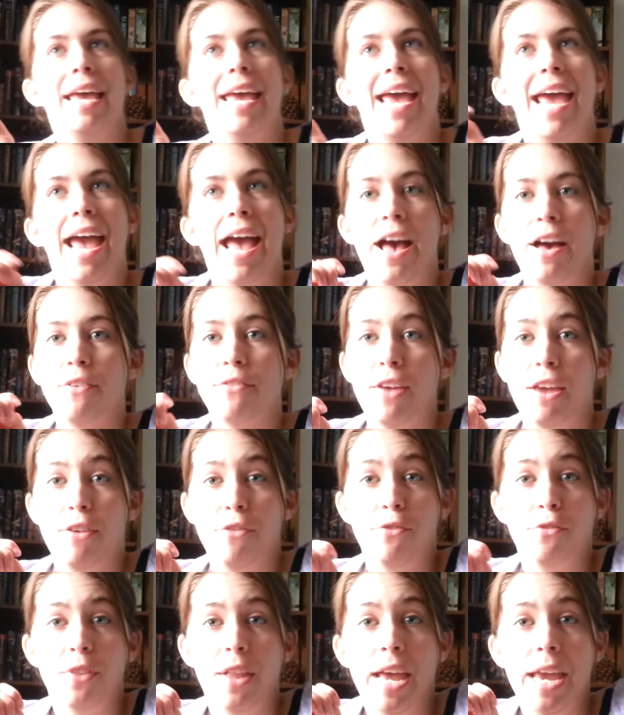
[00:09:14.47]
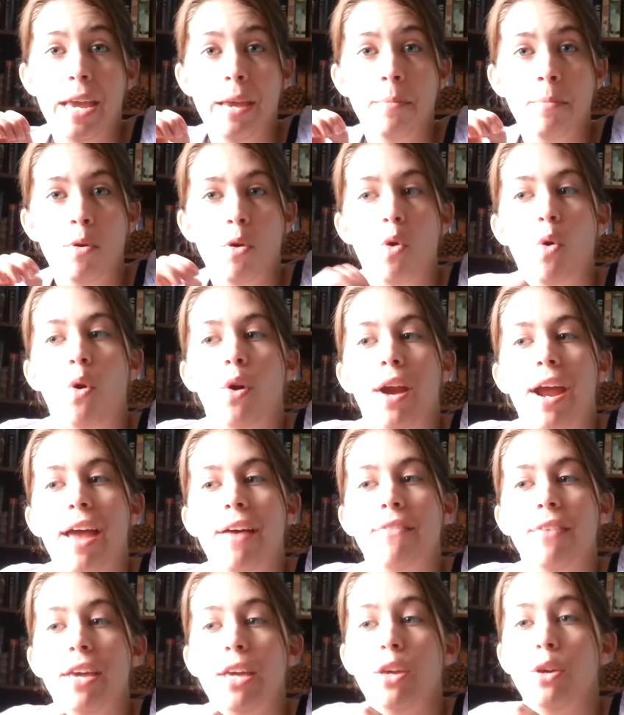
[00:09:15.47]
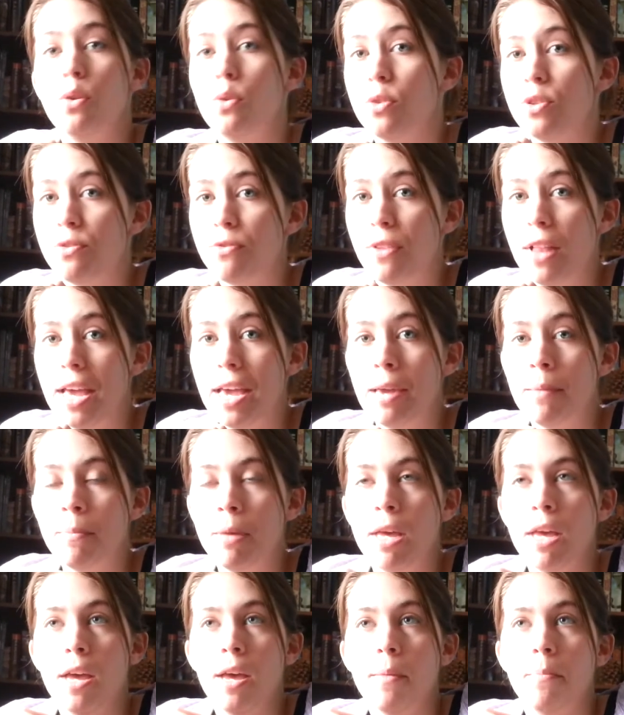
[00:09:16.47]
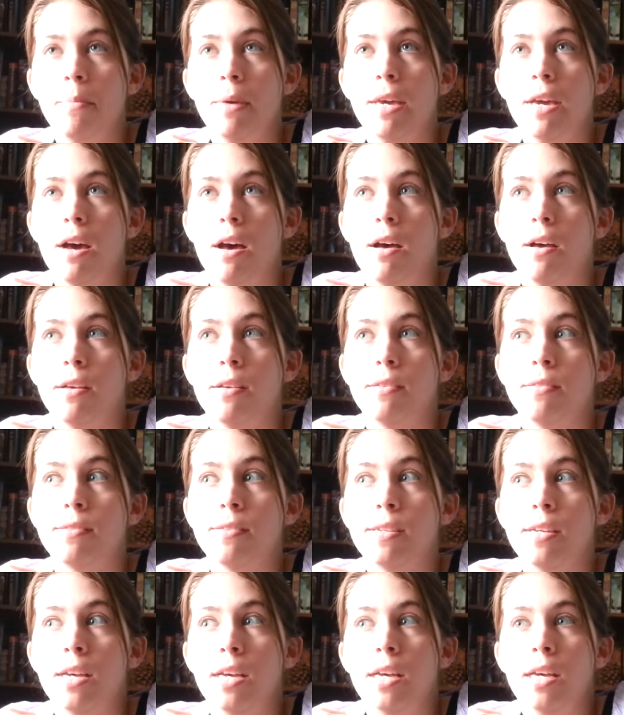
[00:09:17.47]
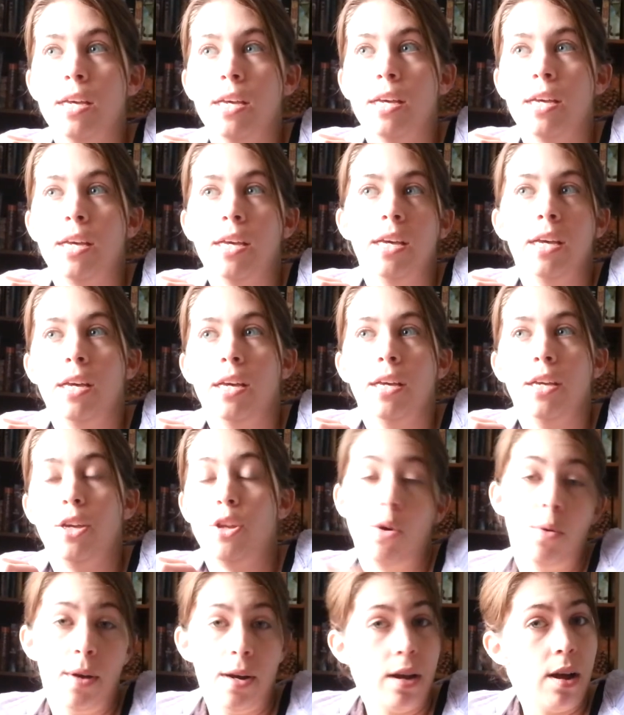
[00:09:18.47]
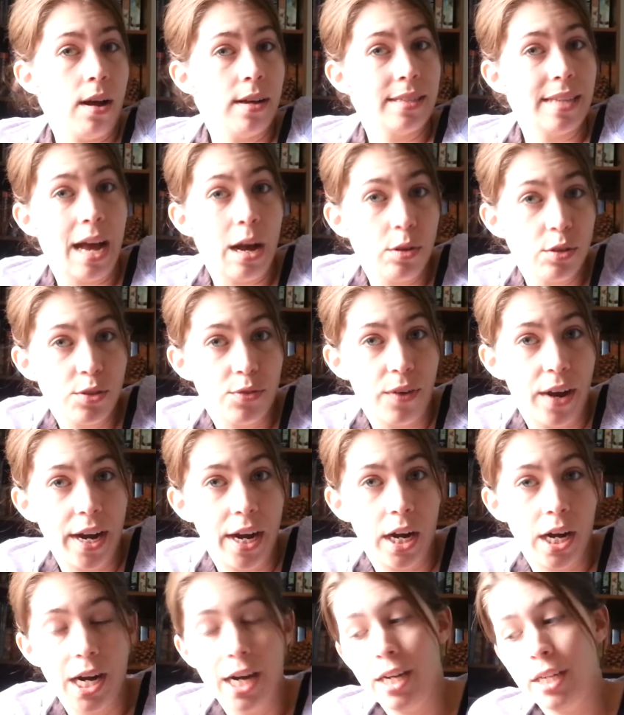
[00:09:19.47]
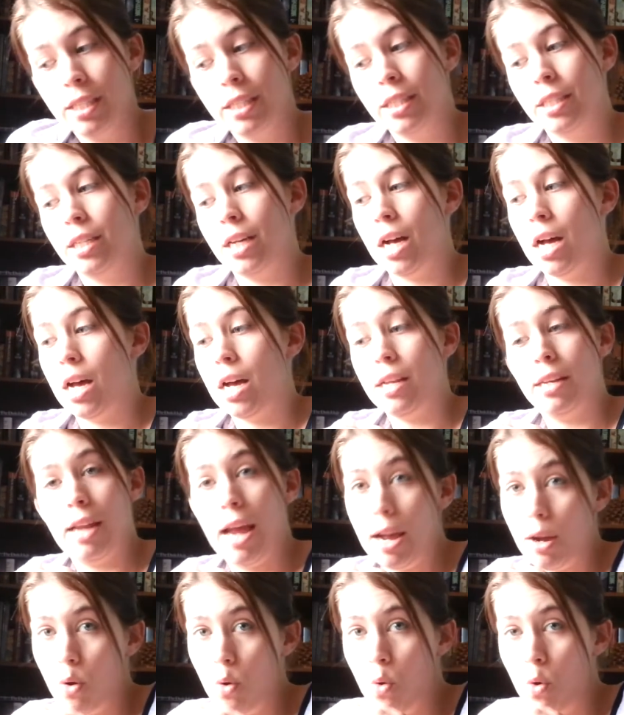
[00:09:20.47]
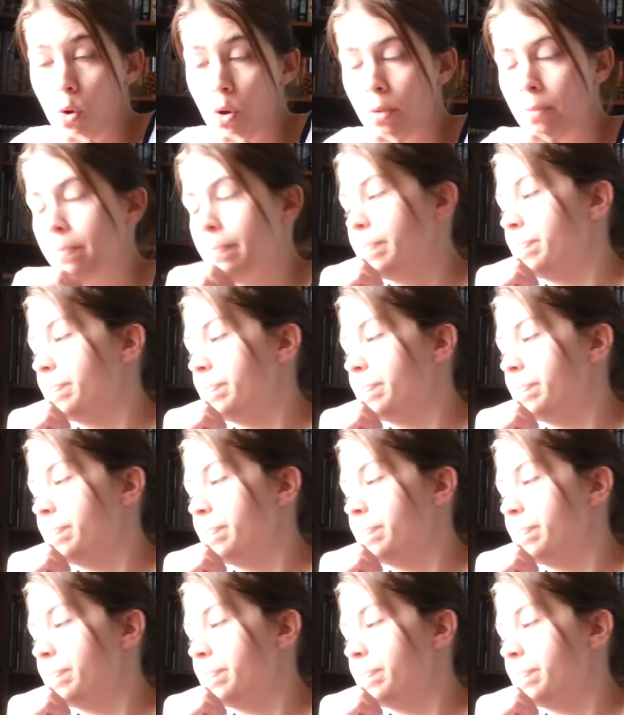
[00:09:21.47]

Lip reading: have a flame or have a huge flame, because you don't want to cause a house fire. Not cool.